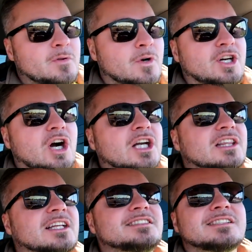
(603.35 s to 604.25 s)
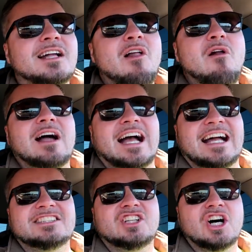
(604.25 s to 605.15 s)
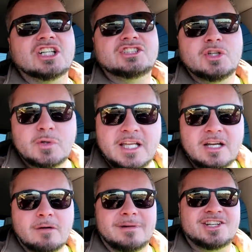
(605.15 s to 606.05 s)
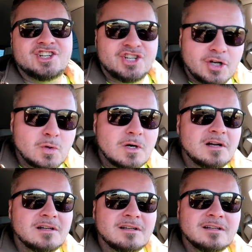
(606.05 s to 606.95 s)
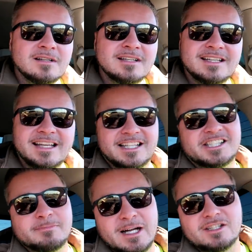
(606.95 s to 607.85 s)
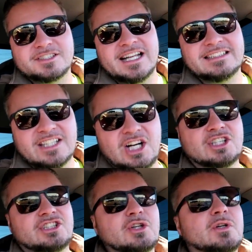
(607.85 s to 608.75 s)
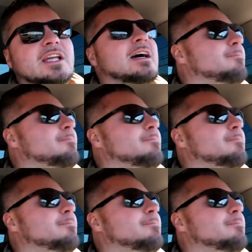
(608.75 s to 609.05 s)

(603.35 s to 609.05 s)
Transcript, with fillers: Regardless, I got dog dookie on my shoe. It smells like dog dookie